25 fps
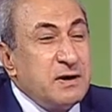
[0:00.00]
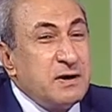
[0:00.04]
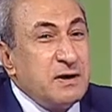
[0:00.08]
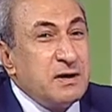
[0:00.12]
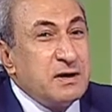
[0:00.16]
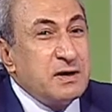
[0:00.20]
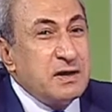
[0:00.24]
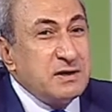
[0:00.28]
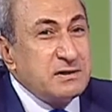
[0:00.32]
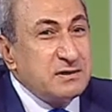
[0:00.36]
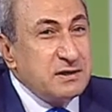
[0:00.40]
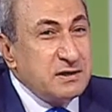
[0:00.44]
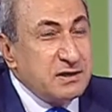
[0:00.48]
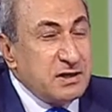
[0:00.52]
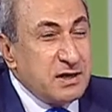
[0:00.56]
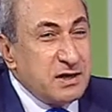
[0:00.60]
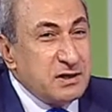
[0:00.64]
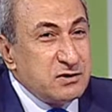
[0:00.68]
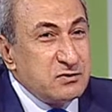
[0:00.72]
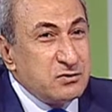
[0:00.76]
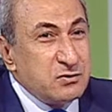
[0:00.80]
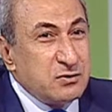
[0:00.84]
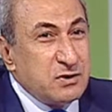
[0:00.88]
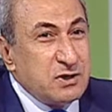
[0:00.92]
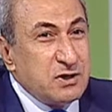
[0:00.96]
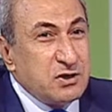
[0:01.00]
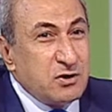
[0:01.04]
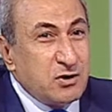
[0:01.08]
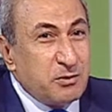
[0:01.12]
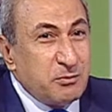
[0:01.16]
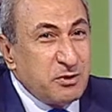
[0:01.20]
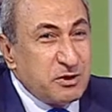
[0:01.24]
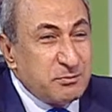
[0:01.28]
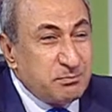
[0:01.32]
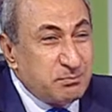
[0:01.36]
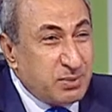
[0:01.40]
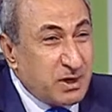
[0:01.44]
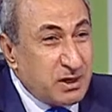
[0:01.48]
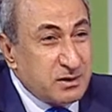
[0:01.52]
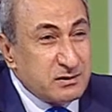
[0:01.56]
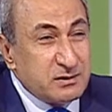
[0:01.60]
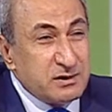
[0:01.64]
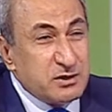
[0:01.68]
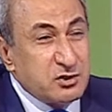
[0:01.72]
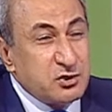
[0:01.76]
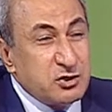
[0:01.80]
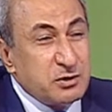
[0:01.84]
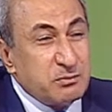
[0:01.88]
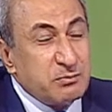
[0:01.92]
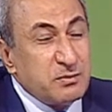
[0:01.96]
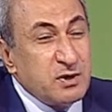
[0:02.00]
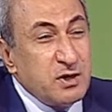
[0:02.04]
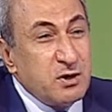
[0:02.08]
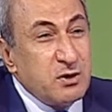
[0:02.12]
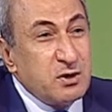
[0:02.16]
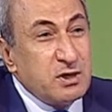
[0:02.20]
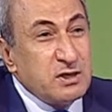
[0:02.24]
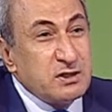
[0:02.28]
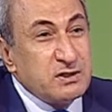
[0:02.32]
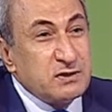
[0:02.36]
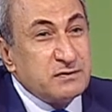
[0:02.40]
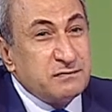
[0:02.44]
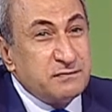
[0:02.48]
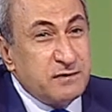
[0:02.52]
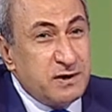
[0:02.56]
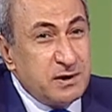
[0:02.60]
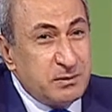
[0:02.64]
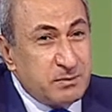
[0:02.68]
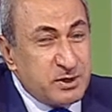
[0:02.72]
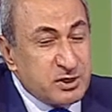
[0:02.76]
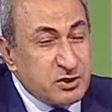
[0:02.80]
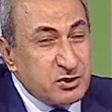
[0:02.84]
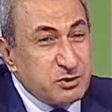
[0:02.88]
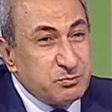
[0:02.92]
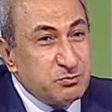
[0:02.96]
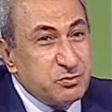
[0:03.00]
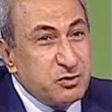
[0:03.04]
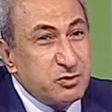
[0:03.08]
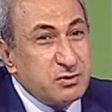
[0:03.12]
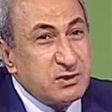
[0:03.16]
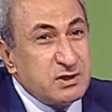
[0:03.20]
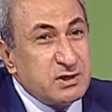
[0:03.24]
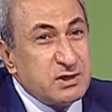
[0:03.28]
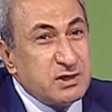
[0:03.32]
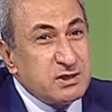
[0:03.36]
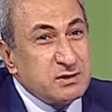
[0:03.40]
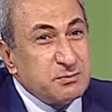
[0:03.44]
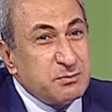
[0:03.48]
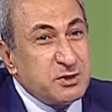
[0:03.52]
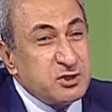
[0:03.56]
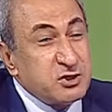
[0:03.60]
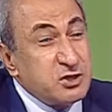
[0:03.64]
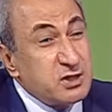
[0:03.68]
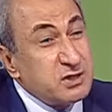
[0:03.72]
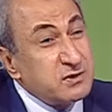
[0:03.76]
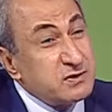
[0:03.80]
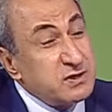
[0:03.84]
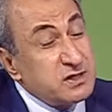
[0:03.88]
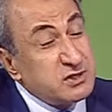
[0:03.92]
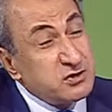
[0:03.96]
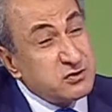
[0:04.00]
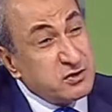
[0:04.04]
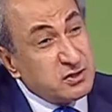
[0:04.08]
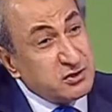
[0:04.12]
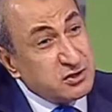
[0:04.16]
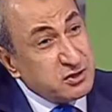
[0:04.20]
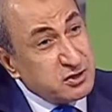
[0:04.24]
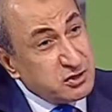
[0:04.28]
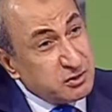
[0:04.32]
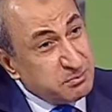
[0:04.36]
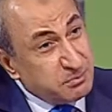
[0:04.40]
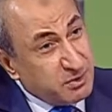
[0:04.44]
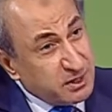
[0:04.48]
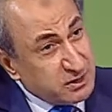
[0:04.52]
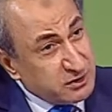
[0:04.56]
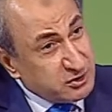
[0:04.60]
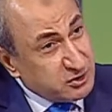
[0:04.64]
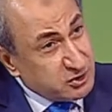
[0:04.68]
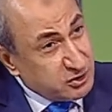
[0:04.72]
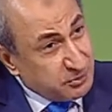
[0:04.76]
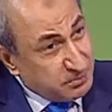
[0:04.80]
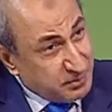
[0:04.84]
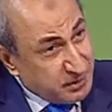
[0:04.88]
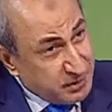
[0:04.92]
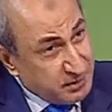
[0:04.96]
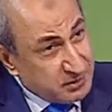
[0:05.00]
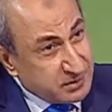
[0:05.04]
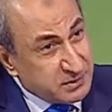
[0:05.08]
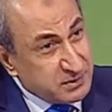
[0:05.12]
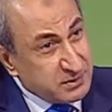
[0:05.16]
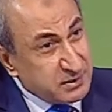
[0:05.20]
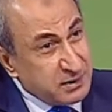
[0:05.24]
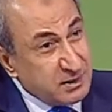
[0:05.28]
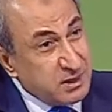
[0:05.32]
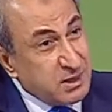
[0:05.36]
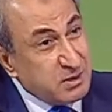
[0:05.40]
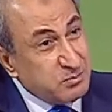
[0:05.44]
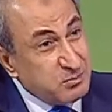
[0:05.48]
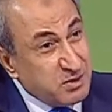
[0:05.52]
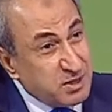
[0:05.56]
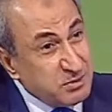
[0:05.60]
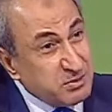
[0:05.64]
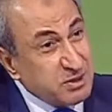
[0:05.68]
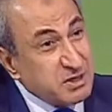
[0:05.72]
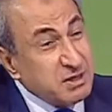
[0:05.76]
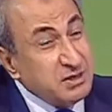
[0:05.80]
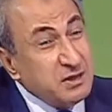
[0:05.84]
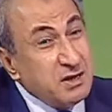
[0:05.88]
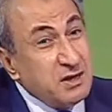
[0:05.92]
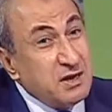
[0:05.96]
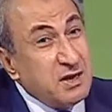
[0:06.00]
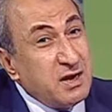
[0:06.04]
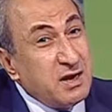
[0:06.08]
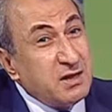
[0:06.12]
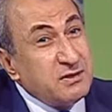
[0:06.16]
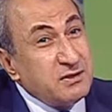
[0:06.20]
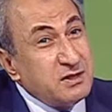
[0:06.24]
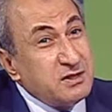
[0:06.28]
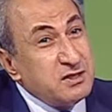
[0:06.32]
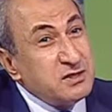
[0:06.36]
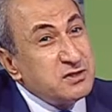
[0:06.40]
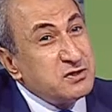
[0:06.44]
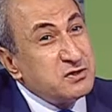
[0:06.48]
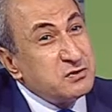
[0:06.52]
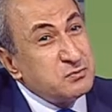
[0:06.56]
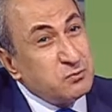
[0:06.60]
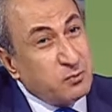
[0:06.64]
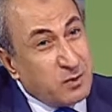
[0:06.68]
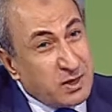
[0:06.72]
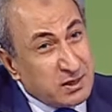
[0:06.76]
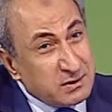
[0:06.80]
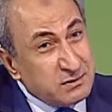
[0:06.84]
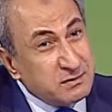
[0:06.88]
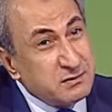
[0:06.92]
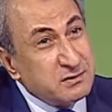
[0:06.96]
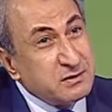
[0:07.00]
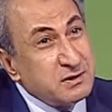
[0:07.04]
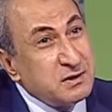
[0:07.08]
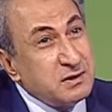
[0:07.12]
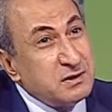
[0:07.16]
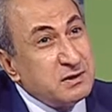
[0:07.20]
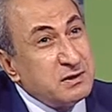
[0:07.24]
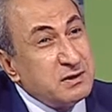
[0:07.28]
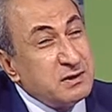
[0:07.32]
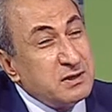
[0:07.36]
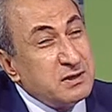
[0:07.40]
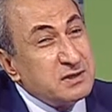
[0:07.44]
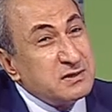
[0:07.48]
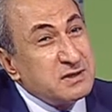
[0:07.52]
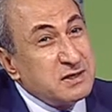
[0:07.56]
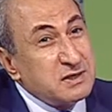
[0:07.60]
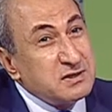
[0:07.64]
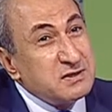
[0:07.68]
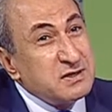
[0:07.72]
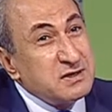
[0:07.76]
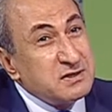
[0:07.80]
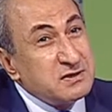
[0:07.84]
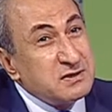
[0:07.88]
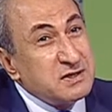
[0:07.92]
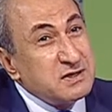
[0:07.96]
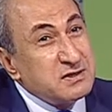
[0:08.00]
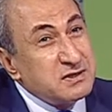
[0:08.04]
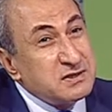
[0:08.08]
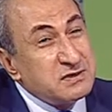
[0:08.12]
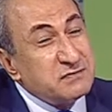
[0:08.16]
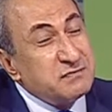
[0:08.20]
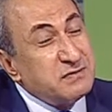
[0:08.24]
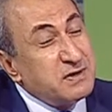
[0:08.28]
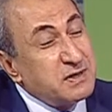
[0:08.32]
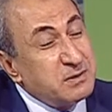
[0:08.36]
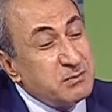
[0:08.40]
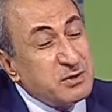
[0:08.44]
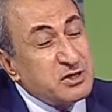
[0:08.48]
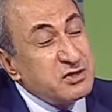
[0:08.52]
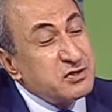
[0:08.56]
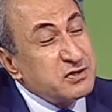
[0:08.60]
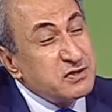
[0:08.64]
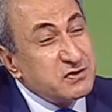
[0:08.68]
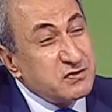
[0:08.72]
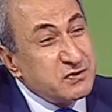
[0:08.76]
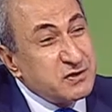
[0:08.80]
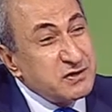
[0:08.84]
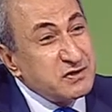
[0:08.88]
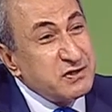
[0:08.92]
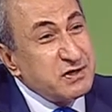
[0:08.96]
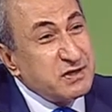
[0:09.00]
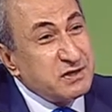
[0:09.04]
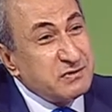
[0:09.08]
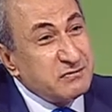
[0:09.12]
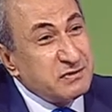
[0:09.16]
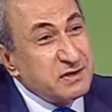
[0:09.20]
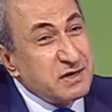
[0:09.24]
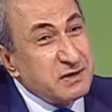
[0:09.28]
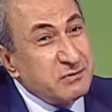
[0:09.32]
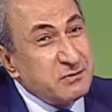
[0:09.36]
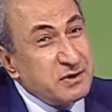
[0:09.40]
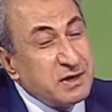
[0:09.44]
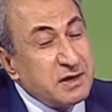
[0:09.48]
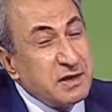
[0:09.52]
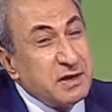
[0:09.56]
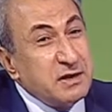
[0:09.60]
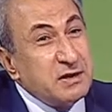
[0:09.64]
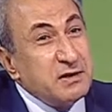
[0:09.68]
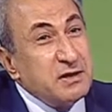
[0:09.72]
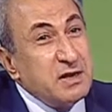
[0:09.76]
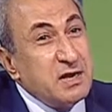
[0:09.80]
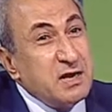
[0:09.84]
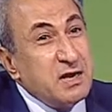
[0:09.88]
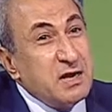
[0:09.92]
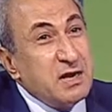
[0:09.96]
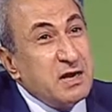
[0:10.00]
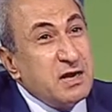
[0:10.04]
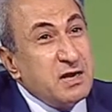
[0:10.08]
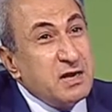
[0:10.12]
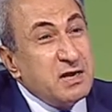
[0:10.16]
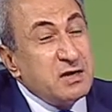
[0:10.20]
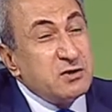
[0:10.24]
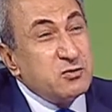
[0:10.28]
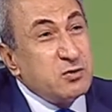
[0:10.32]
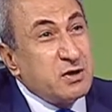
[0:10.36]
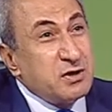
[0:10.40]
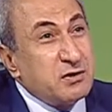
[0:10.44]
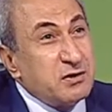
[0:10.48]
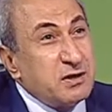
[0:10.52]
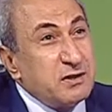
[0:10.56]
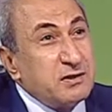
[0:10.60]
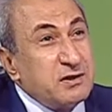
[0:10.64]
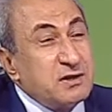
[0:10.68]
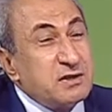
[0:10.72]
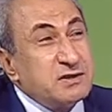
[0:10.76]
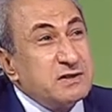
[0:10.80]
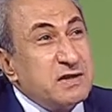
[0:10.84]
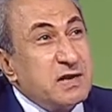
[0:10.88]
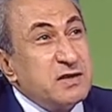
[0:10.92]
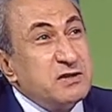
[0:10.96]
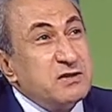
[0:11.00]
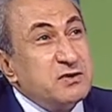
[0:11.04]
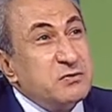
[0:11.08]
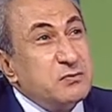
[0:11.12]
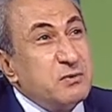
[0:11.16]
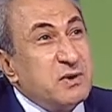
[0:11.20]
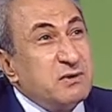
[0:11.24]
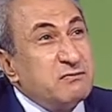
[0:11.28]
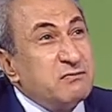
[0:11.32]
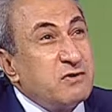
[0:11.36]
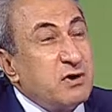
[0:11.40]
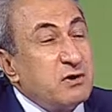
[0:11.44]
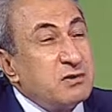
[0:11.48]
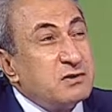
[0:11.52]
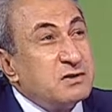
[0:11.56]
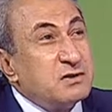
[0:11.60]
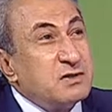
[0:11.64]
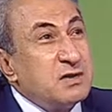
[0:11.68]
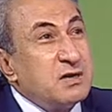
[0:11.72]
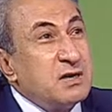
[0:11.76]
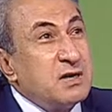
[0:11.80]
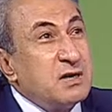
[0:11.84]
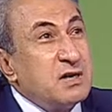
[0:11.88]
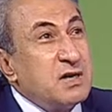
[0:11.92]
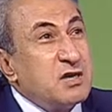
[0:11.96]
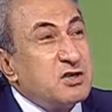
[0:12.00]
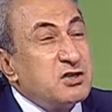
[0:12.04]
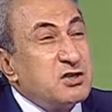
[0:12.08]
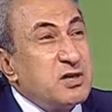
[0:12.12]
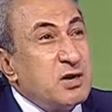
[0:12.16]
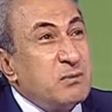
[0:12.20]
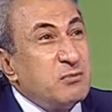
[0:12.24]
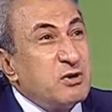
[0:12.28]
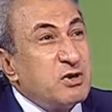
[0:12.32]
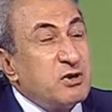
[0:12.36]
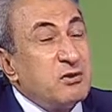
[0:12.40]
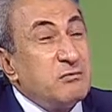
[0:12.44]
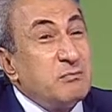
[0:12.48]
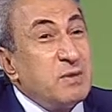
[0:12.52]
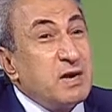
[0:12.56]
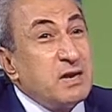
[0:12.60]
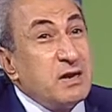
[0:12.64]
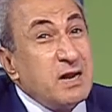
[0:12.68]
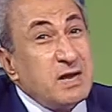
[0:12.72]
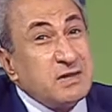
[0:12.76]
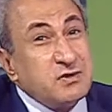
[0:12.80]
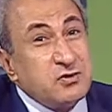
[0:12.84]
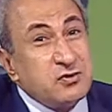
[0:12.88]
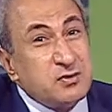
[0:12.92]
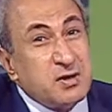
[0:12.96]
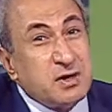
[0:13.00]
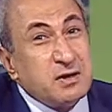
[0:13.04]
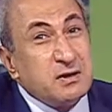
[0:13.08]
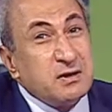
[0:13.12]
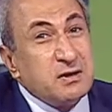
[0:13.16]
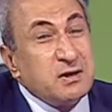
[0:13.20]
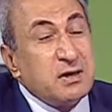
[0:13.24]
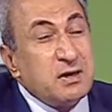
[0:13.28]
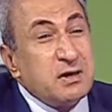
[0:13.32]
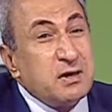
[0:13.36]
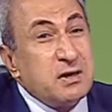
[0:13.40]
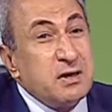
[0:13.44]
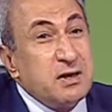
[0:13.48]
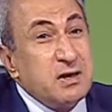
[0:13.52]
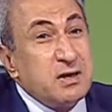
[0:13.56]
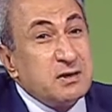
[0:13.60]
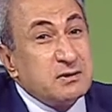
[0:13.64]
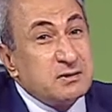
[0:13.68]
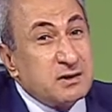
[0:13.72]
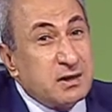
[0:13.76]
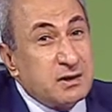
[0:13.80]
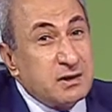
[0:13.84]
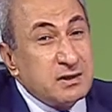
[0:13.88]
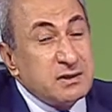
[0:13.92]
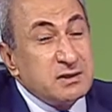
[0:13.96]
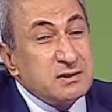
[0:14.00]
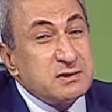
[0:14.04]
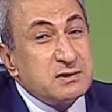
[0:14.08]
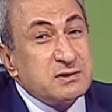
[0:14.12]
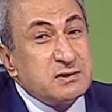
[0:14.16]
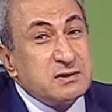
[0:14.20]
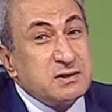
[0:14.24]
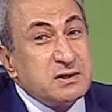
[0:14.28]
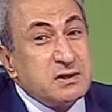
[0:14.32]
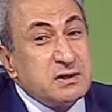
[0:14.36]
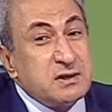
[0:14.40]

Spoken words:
getting into economic partnership is very much important as much as the strategic partnership is, and it is what His Excellency is very much stressing every now and again. To a greater extent, we have got a large number of bilateral ties,